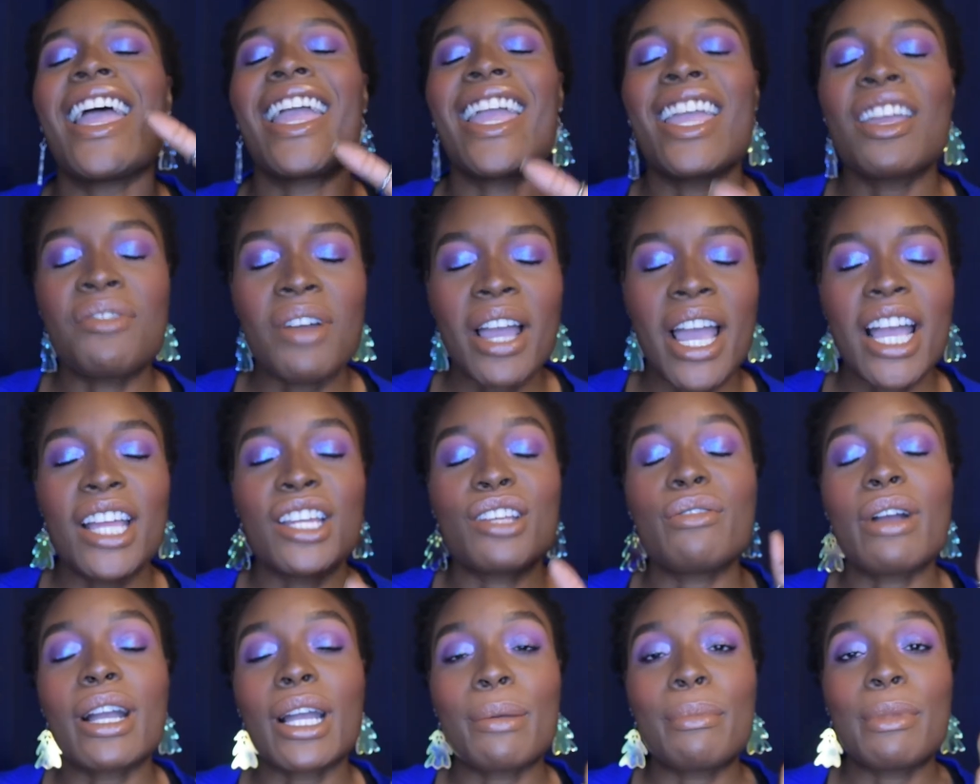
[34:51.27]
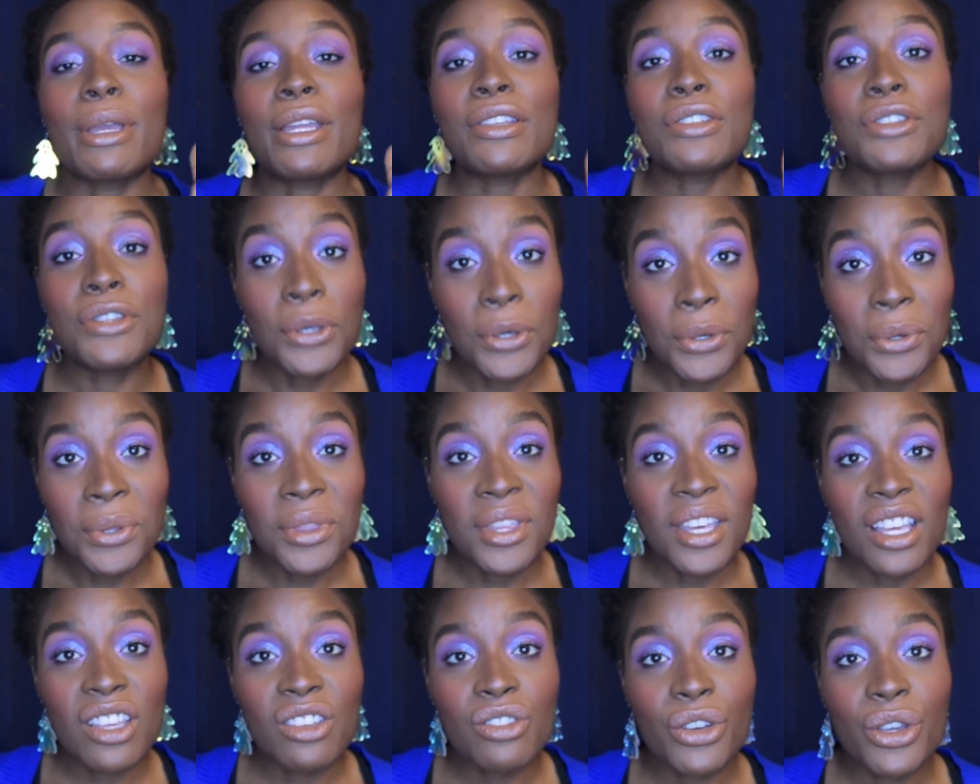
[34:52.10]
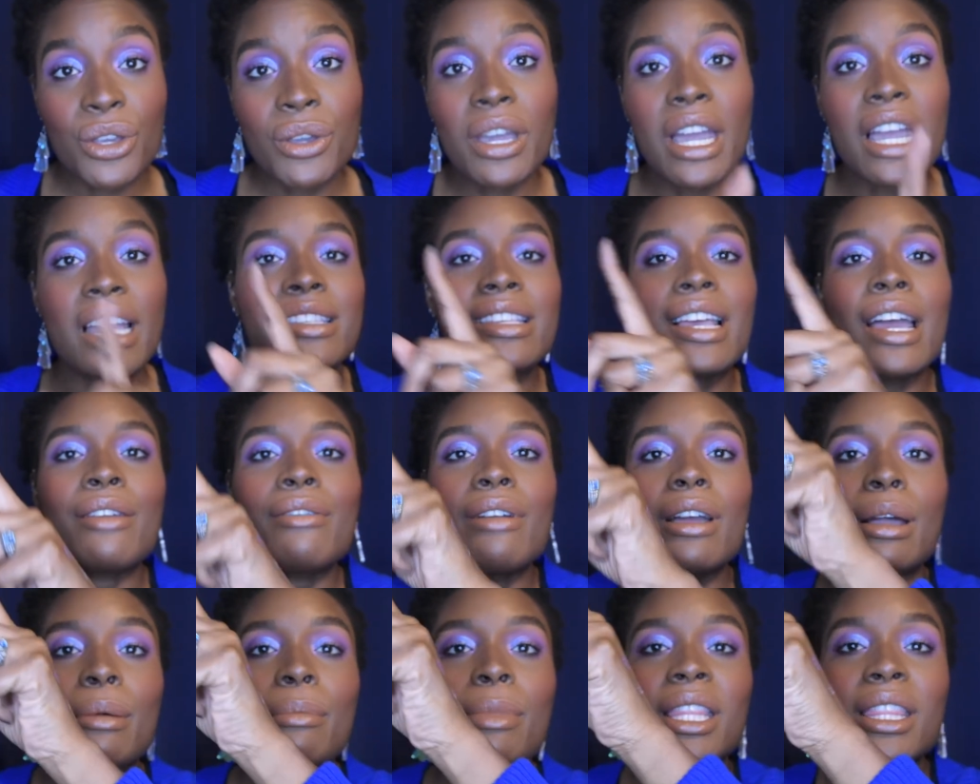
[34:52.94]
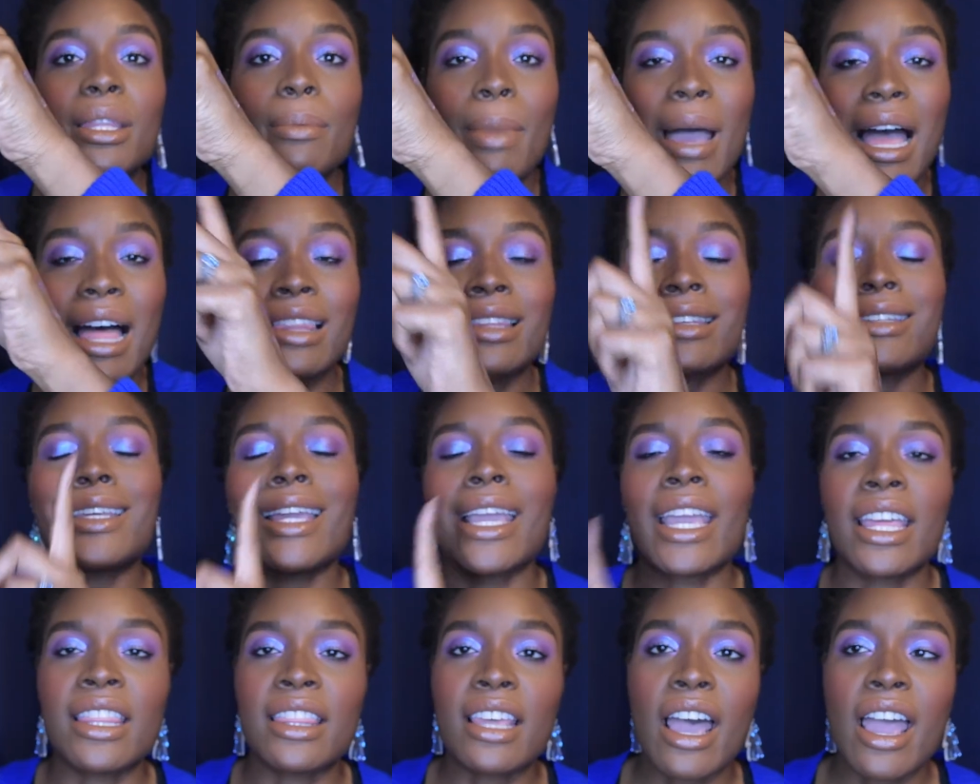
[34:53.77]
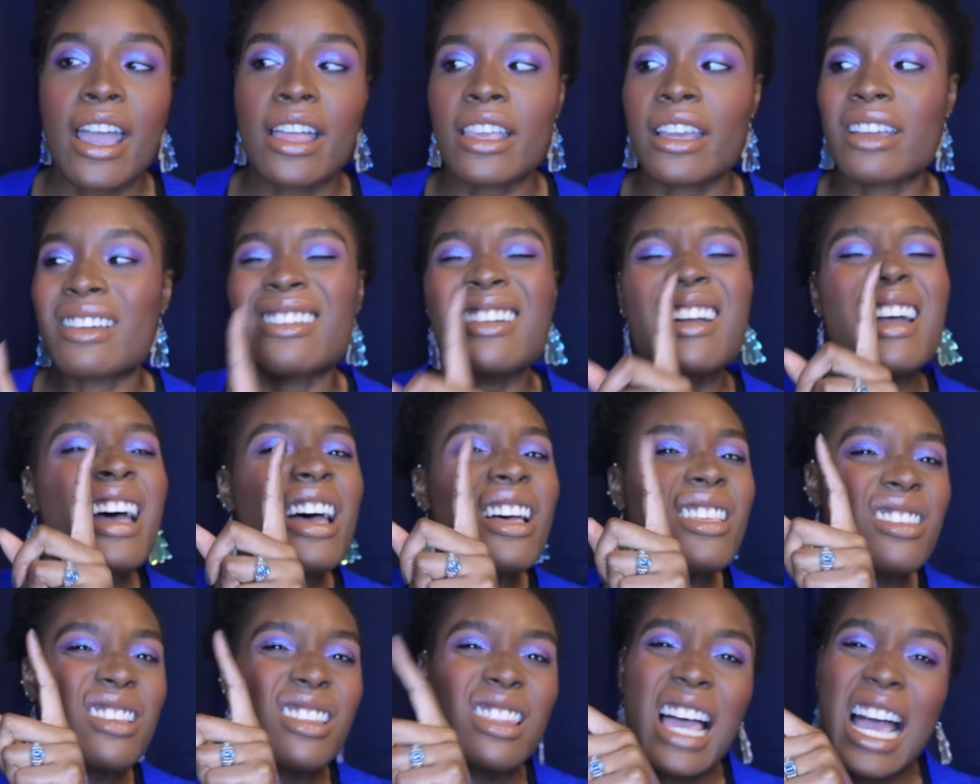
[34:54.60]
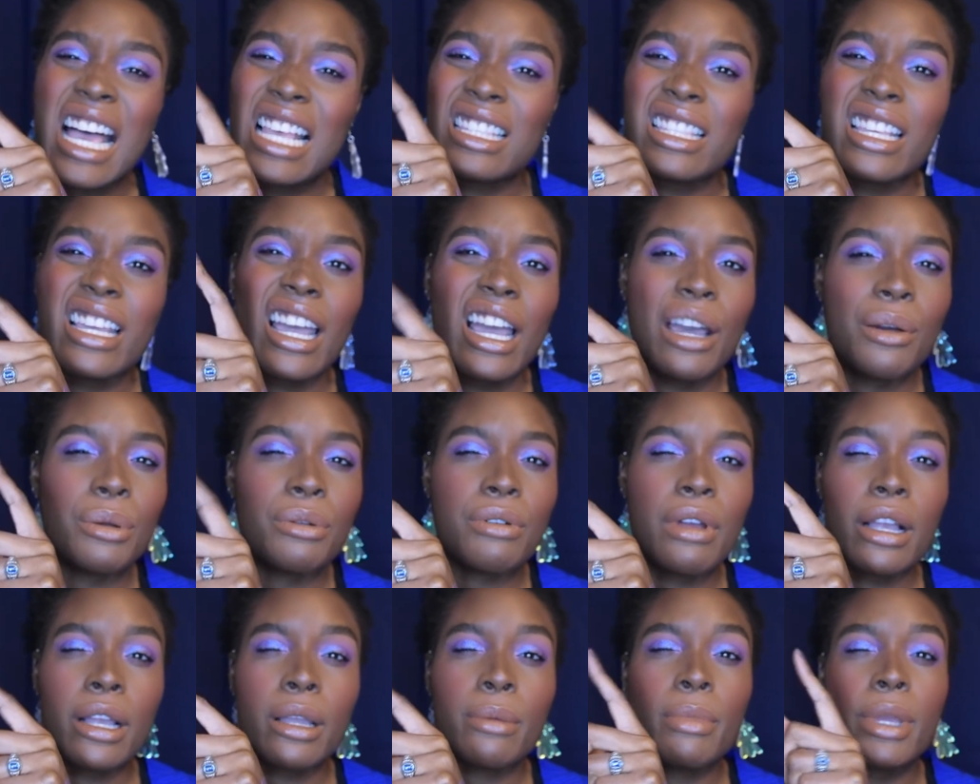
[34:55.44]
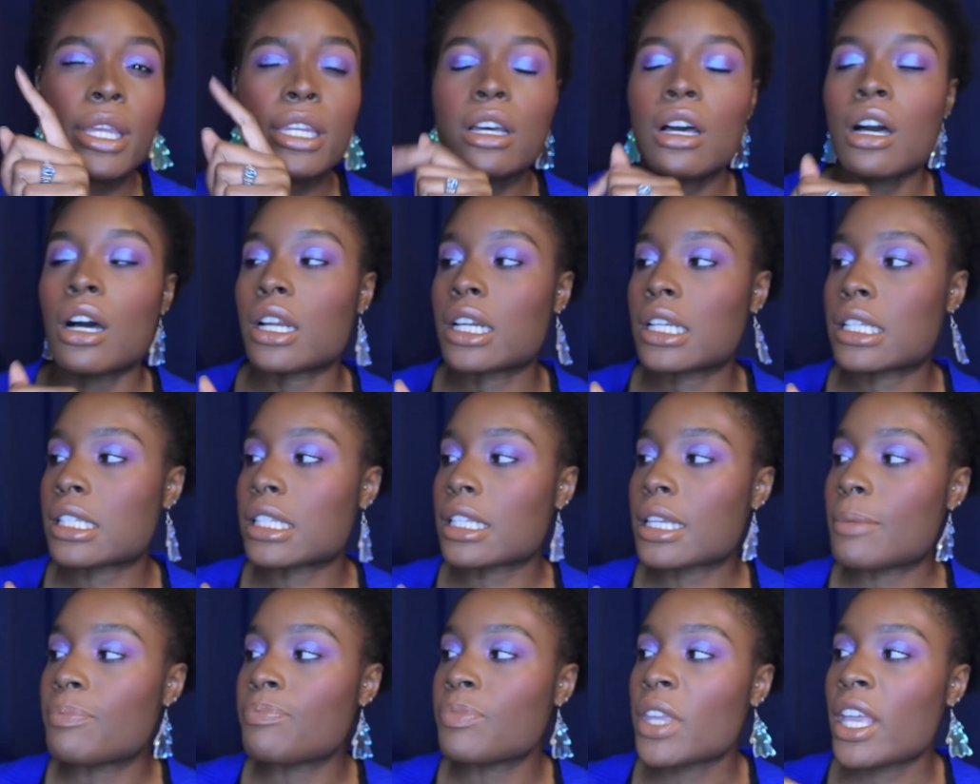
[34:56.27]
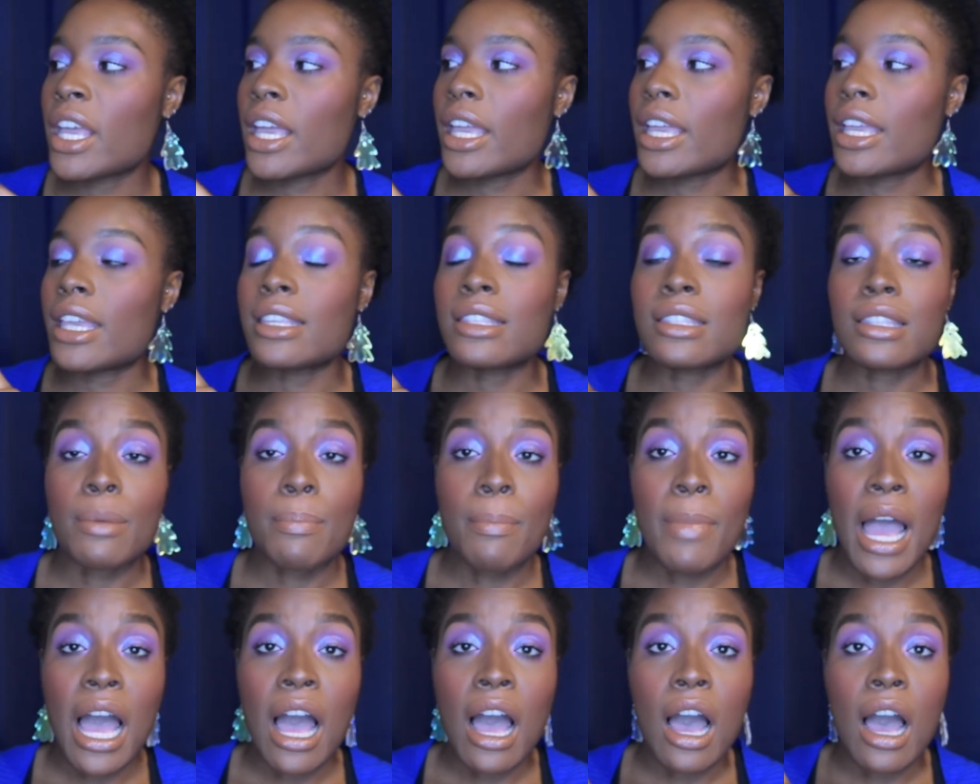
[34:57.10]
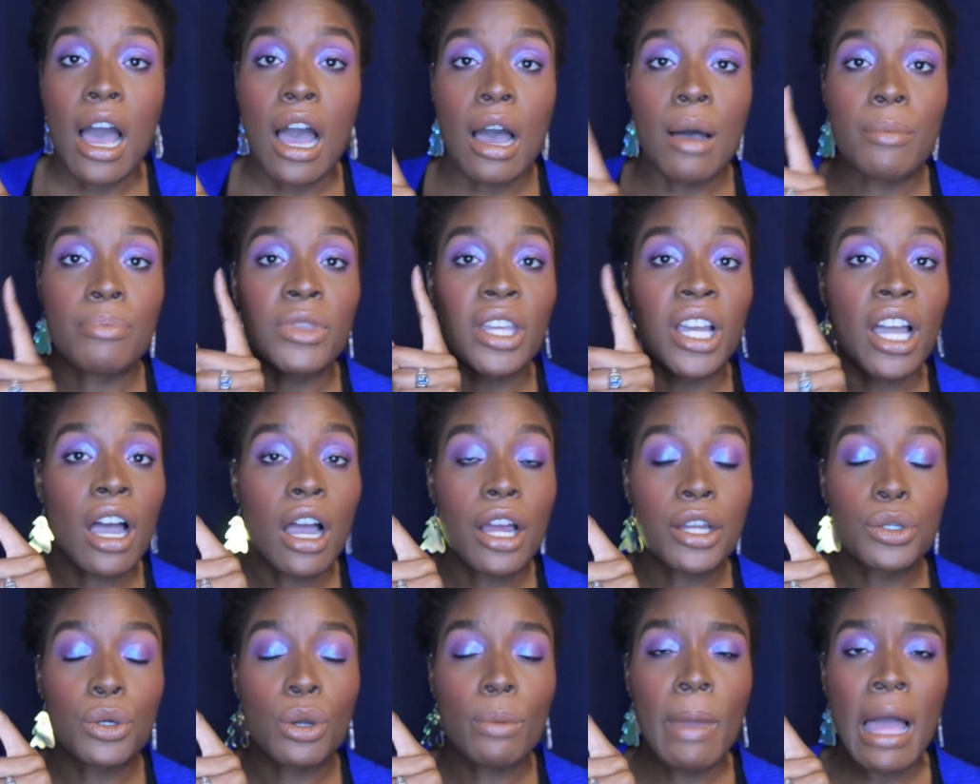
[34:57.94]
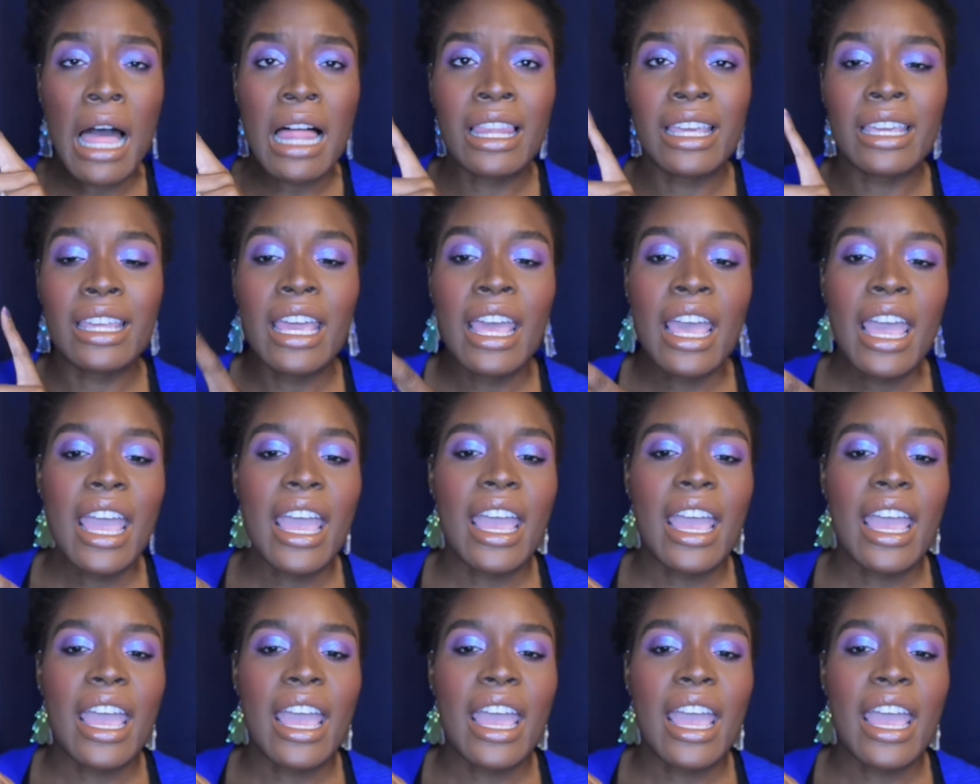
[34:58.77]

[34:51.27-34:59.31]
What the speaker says: If I had to recommend two things for you guys, I'd recommend the palette and the highlighter. The last thing I would recommend, honestly, is the contour palette.